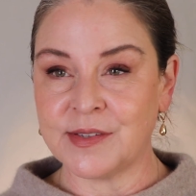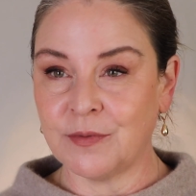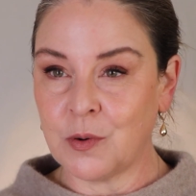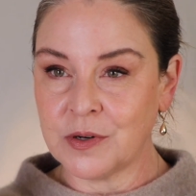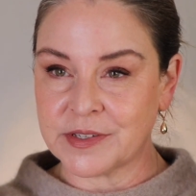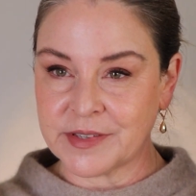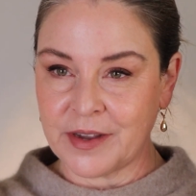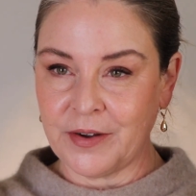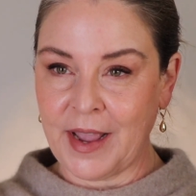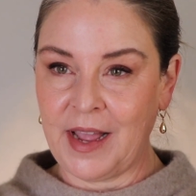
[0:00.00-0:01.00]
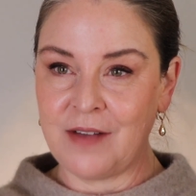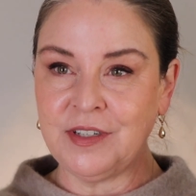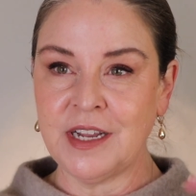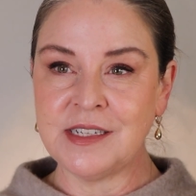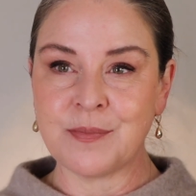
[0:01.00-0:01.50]
Of course, it's like, okay, I have a
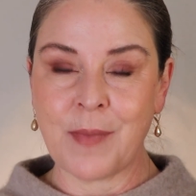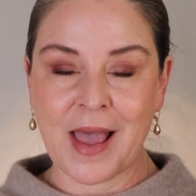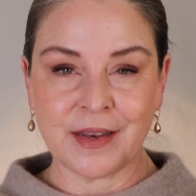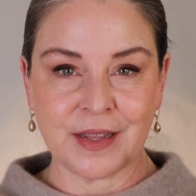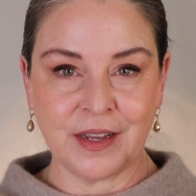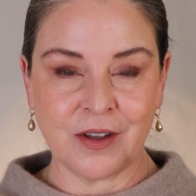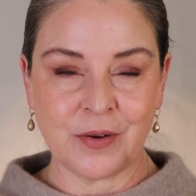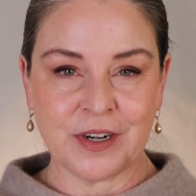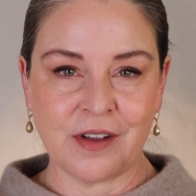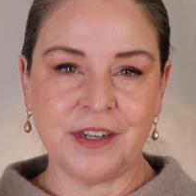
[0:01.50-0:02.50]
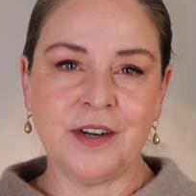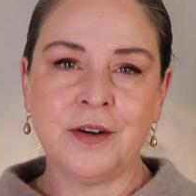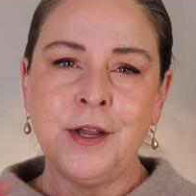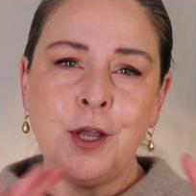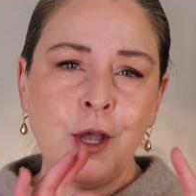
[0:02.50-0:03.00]
nice matte thing going on here,
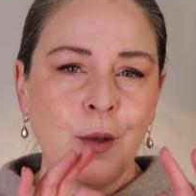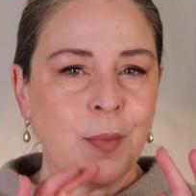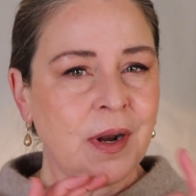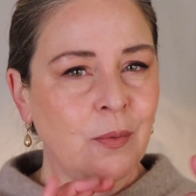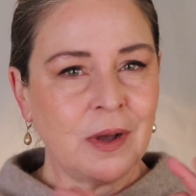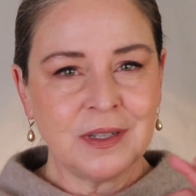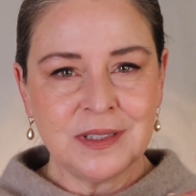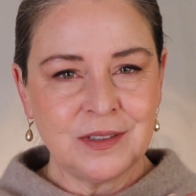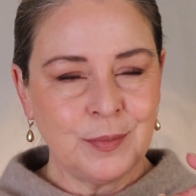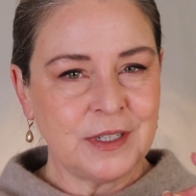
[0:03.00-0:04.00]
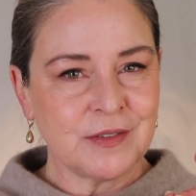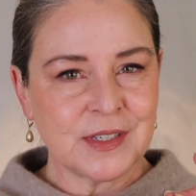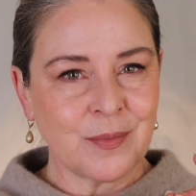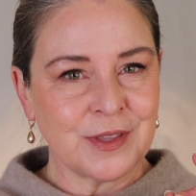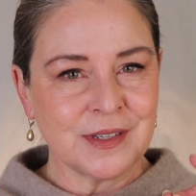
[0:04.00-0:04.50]
but I want a little bit of
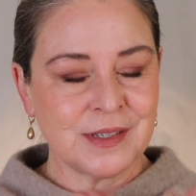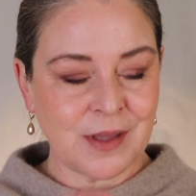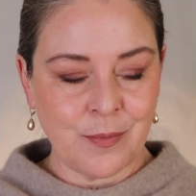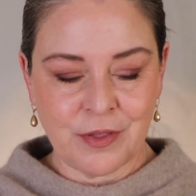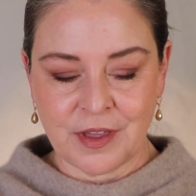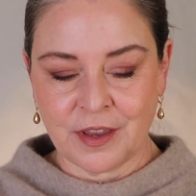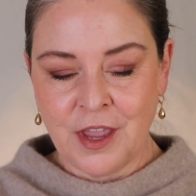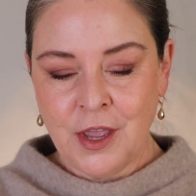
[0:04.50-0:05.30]
something, something.